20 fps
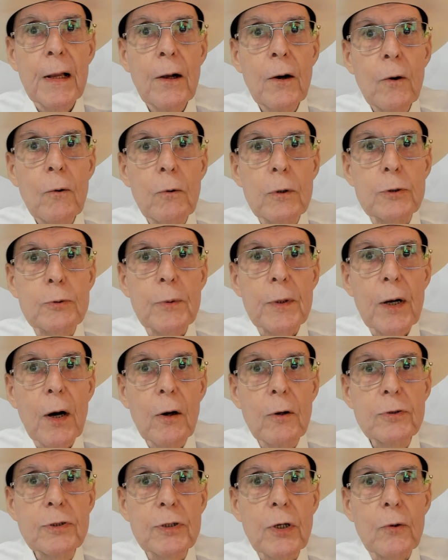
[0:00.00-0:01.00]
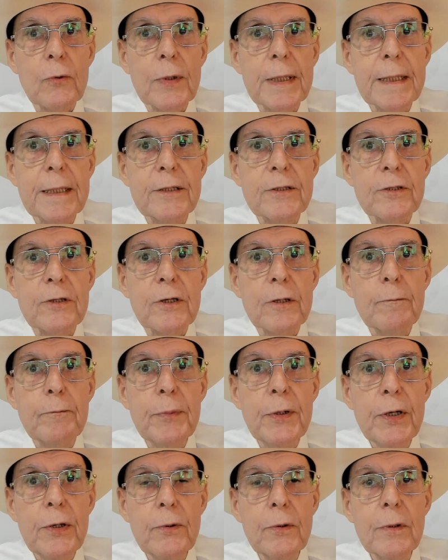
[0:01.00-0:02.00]
which would also lead to
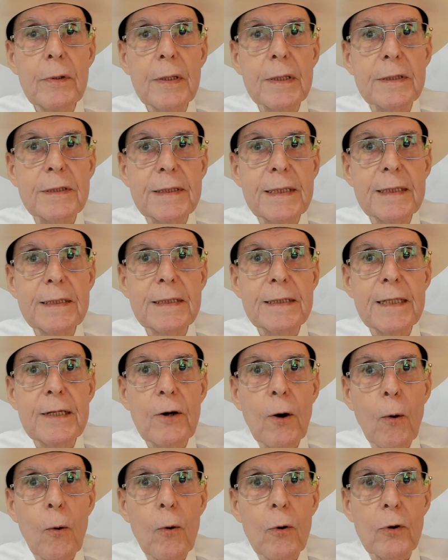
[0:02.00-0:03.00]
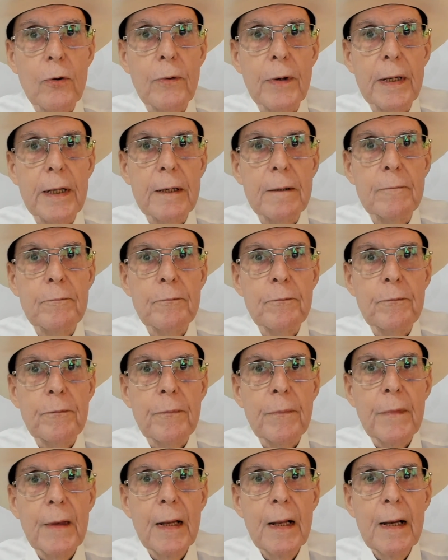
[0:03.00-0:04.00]
computer-assisted ordering.
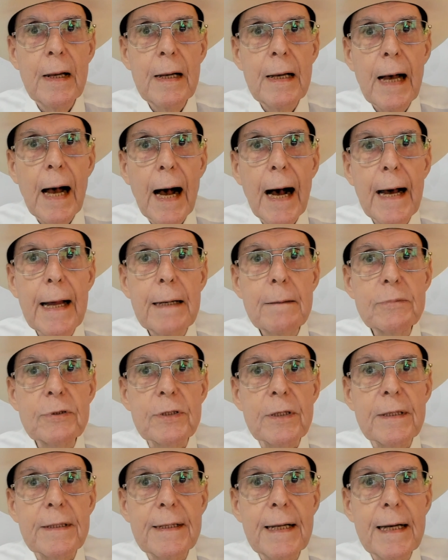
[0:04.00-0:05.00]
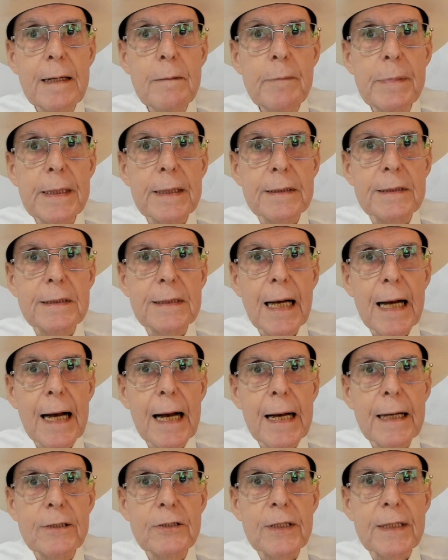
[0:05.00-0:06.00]
Items could then be
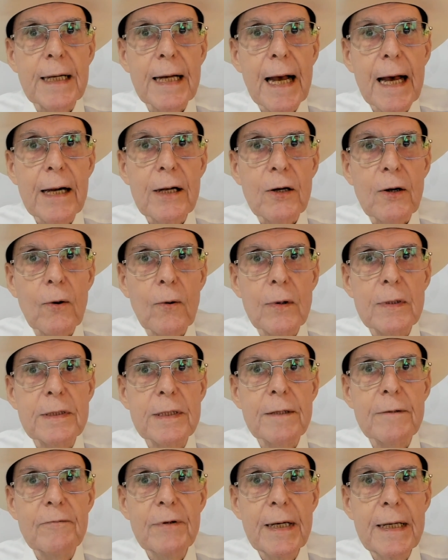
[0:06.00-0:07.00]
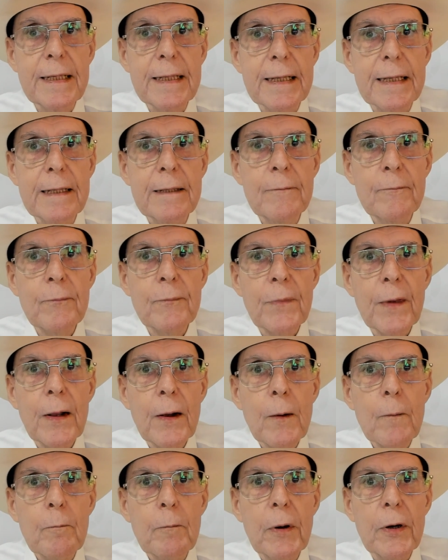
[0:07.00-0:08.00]
assigned to categories if needed,
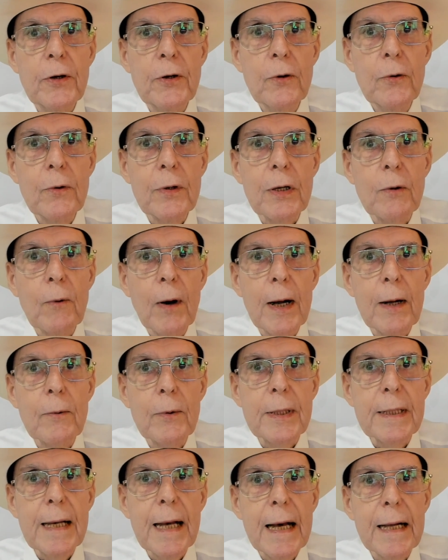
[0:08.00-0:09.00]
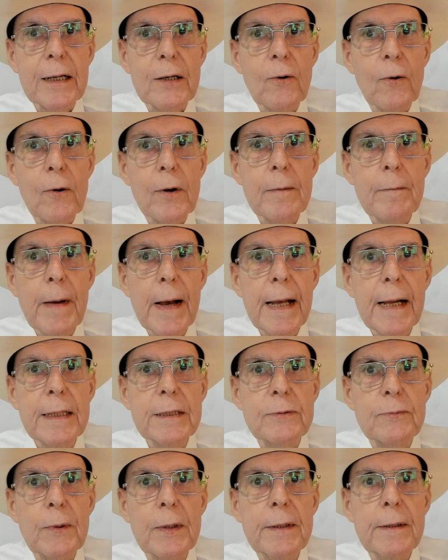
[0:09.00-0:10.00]
but doing away with category
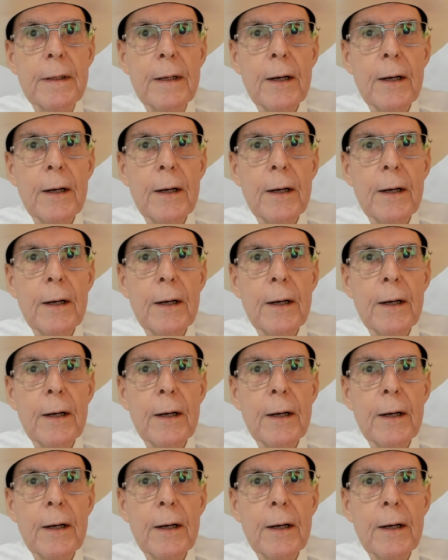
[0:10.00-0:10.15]
management